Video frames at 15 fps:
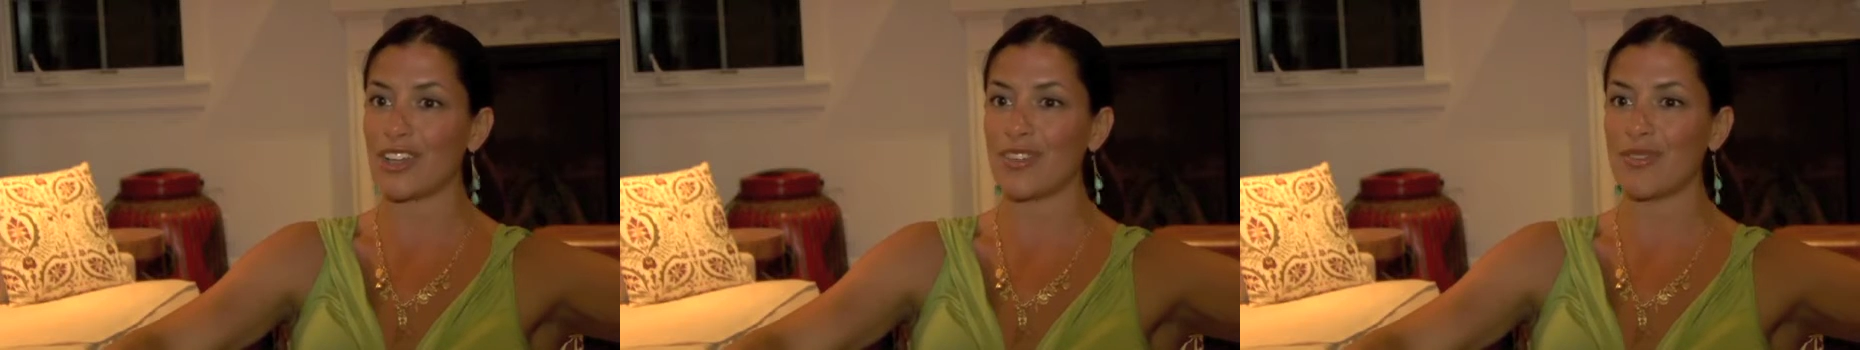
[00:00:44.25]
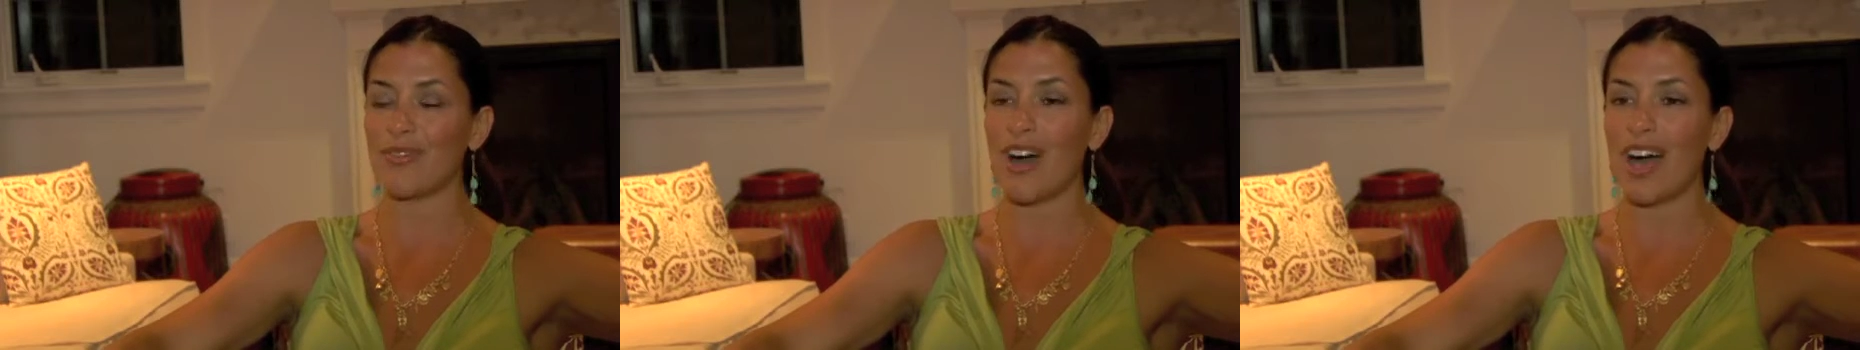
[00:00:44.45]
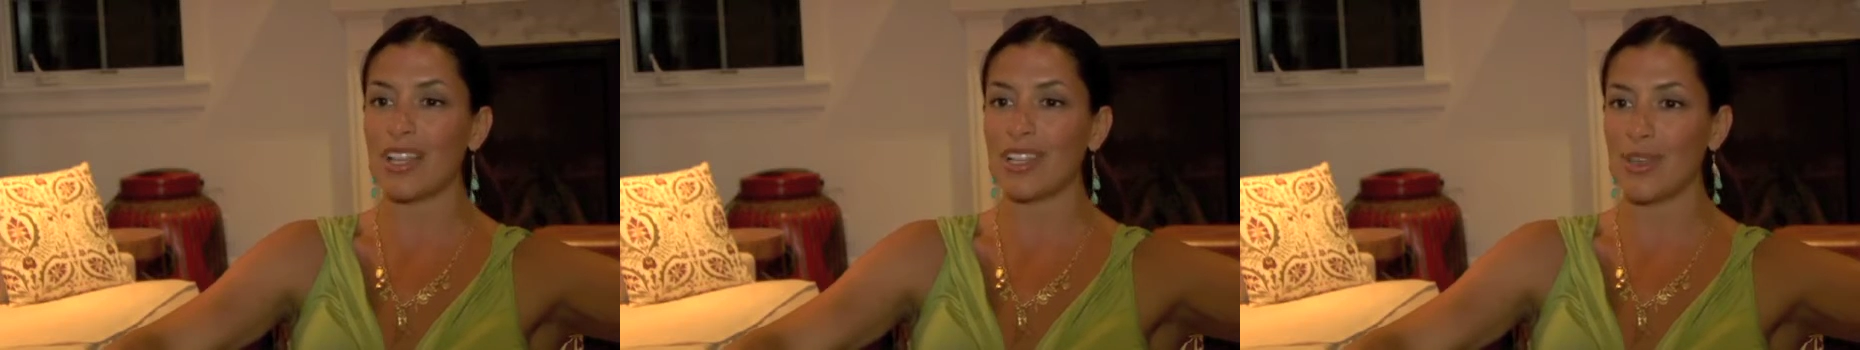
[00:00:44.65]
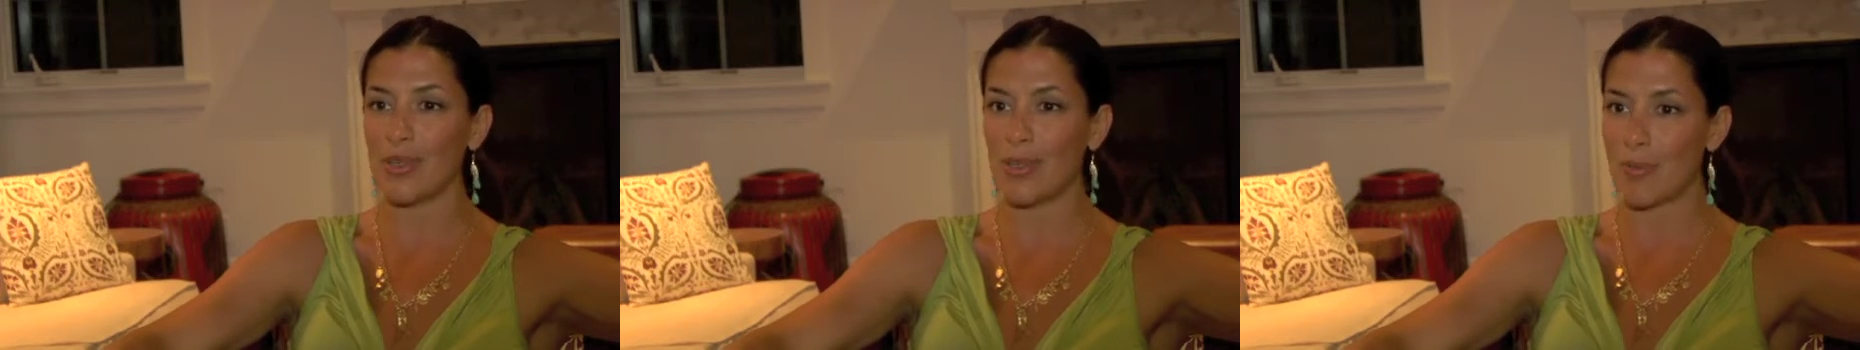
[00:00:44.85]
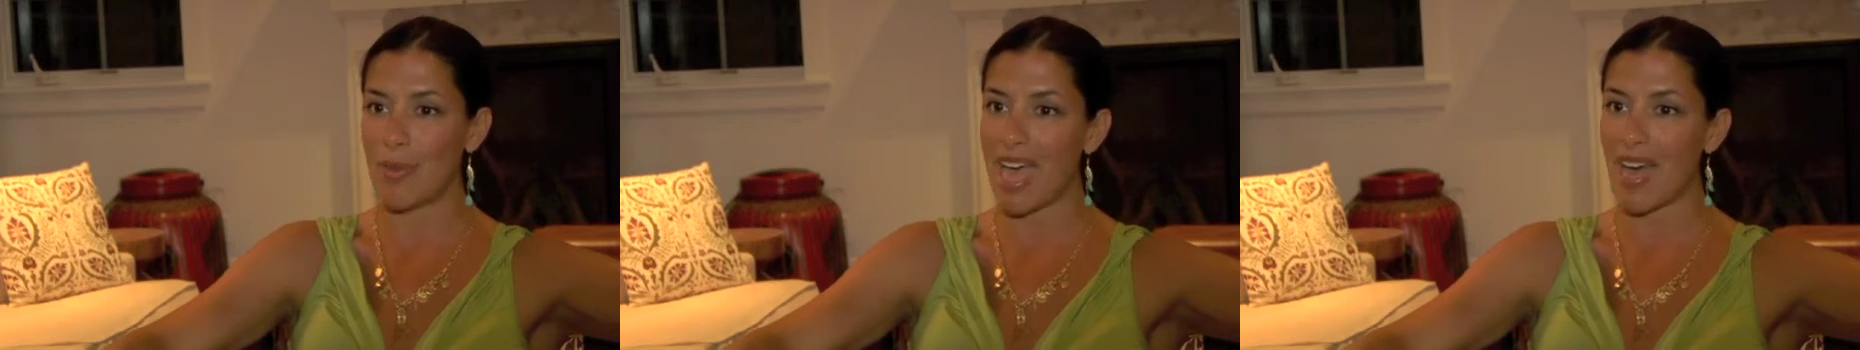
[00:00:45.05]
to follow
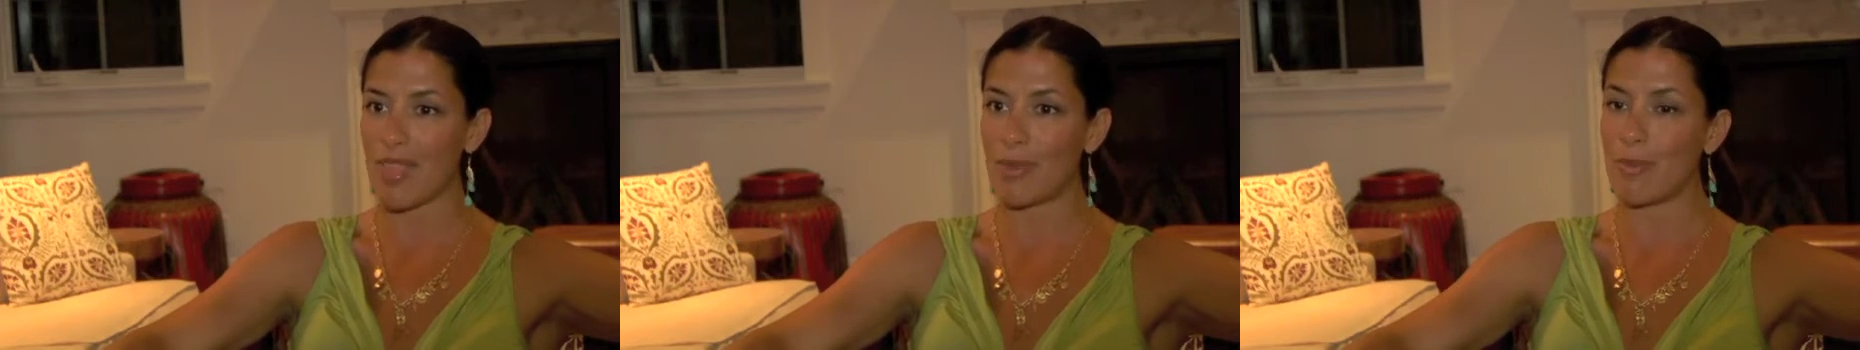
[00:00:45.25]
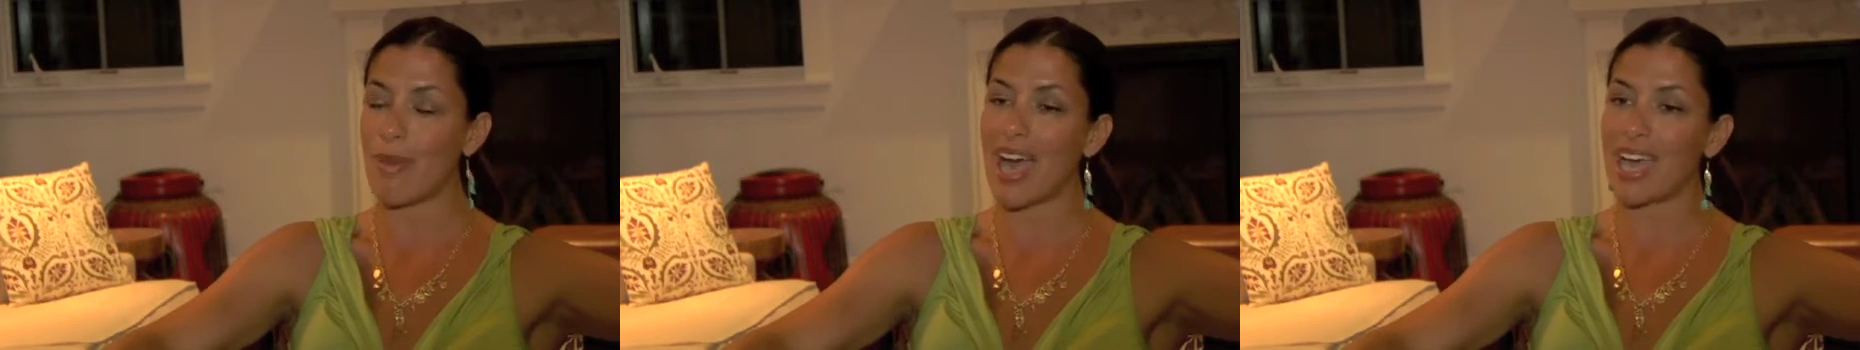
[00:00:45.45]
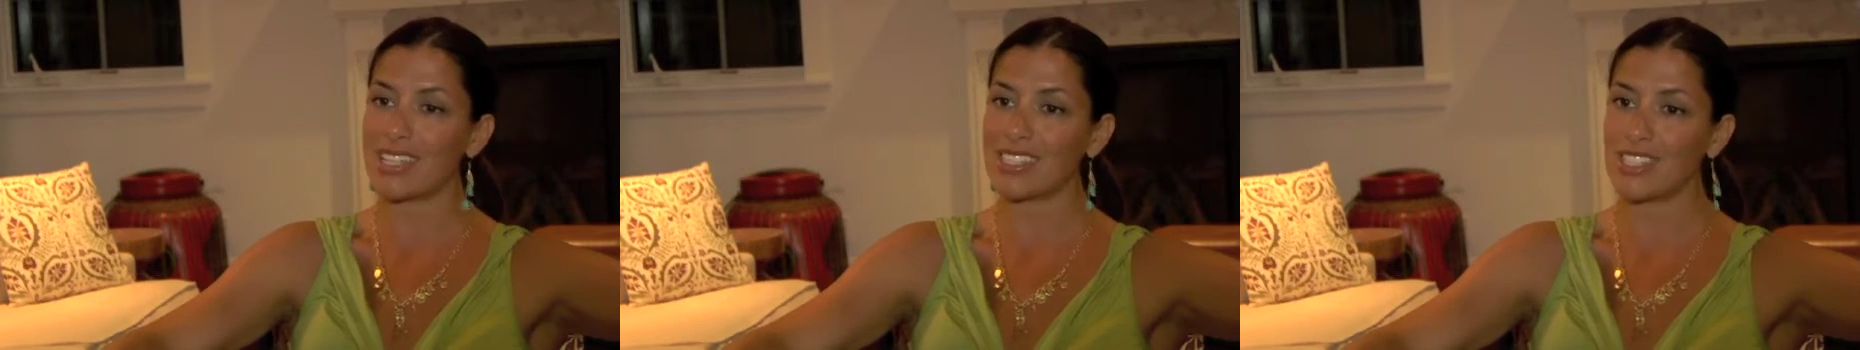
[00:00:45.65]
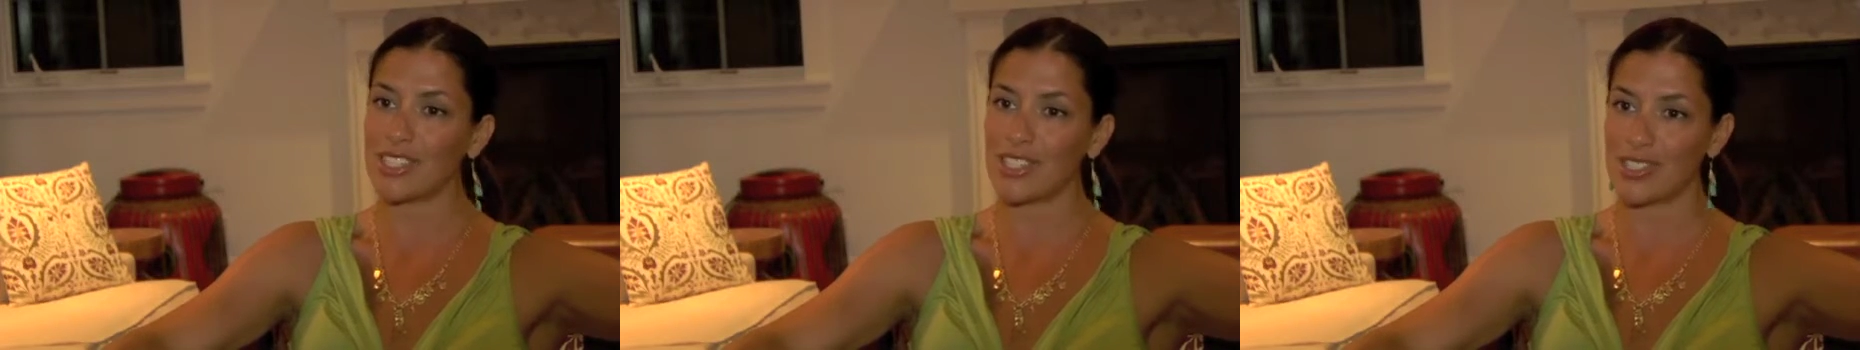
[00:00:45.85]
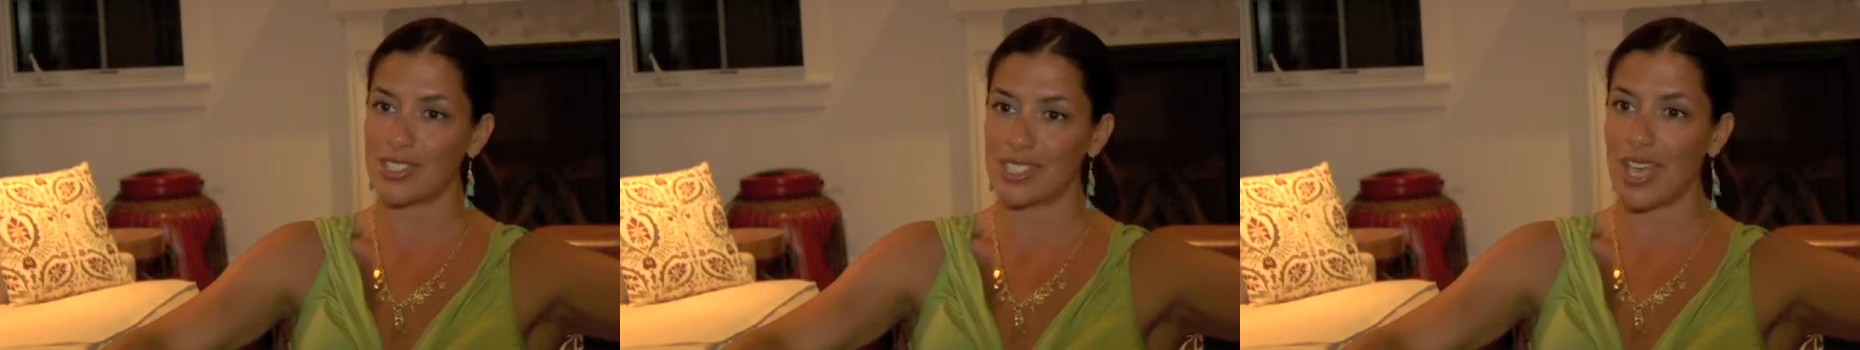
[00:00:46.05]
the path back to
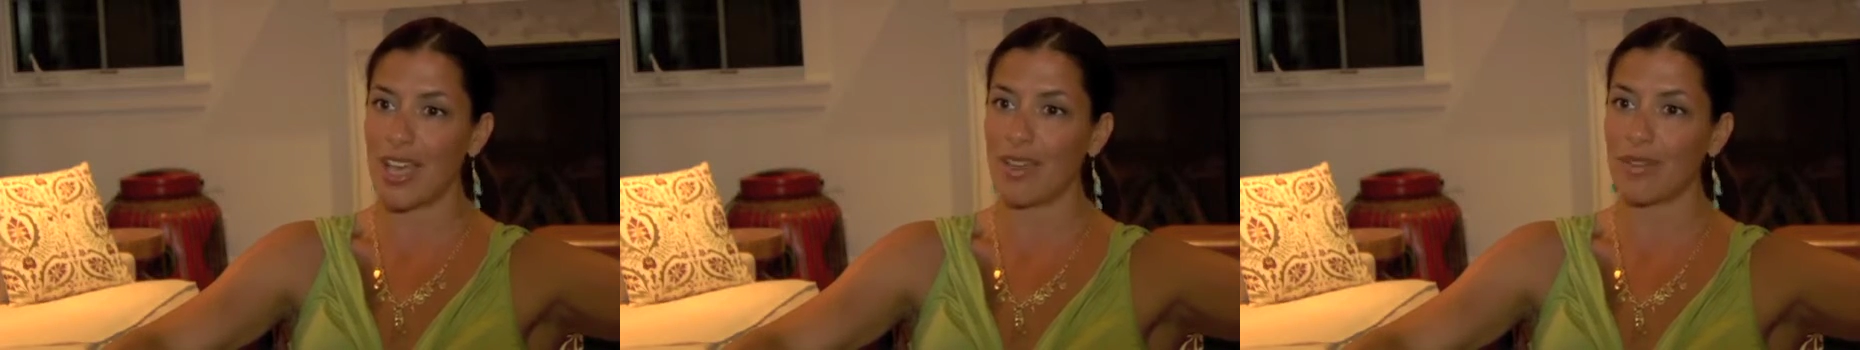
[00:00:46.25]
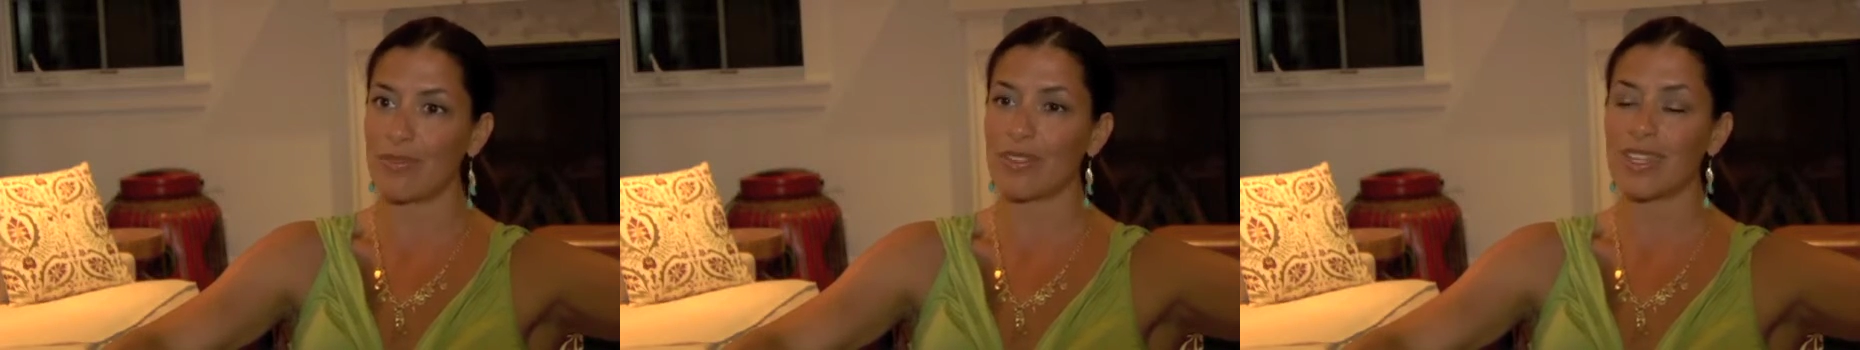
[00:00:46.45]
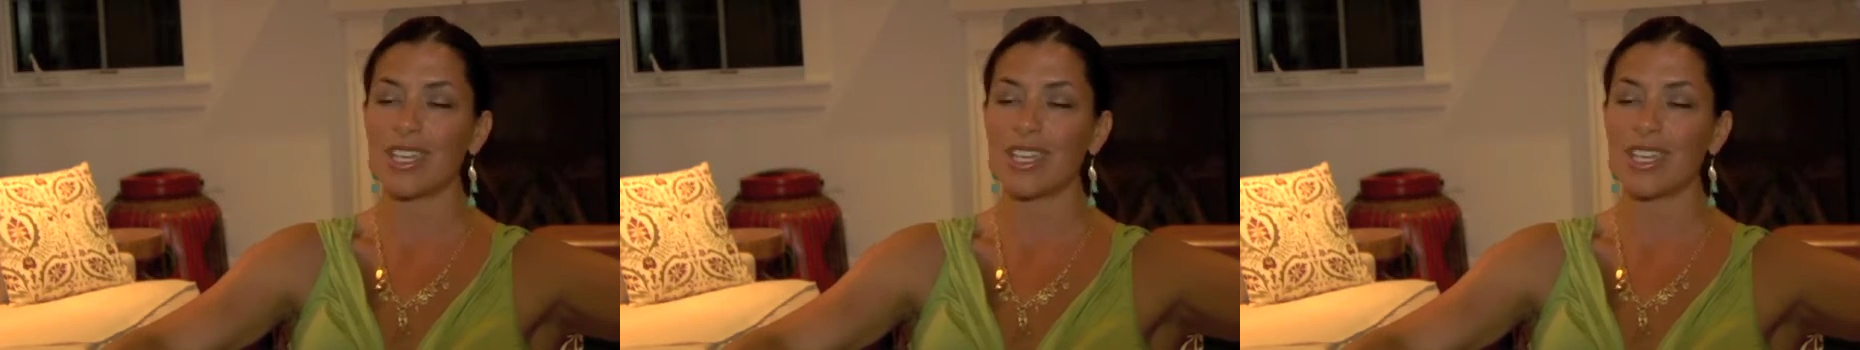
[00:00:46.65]
yourself,